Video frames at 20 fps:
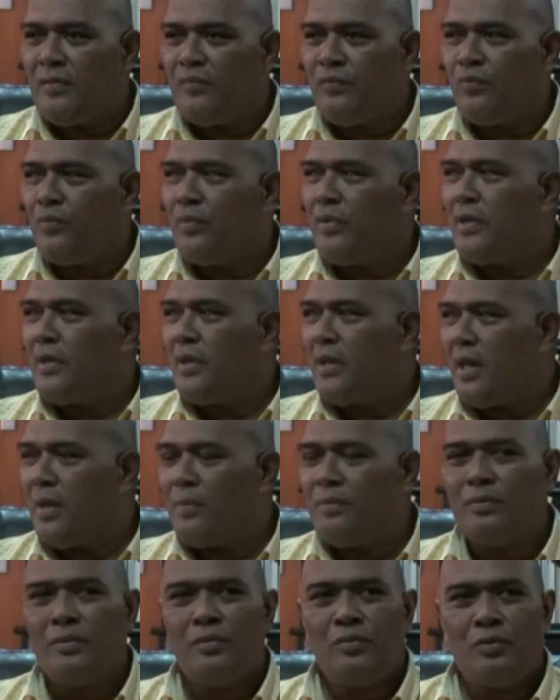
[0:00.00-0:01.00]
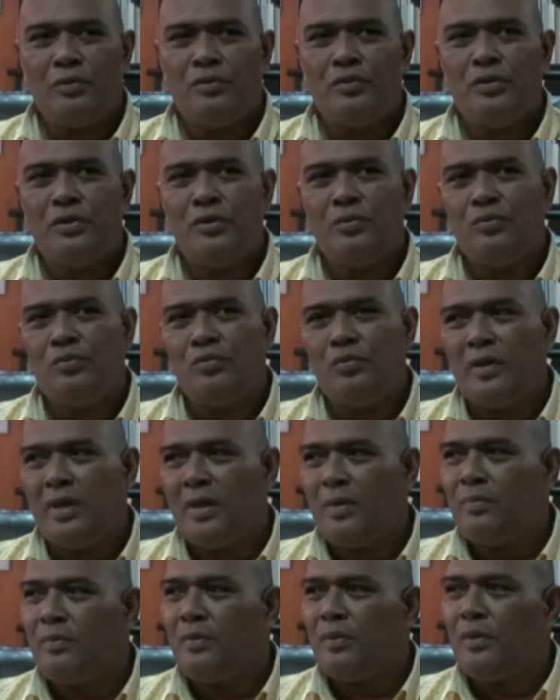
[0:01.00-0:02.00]
If we have continued to
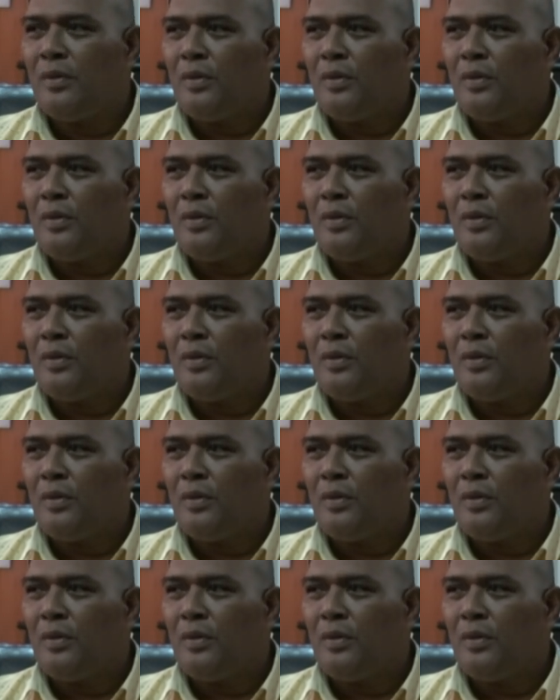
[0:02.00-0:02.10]
have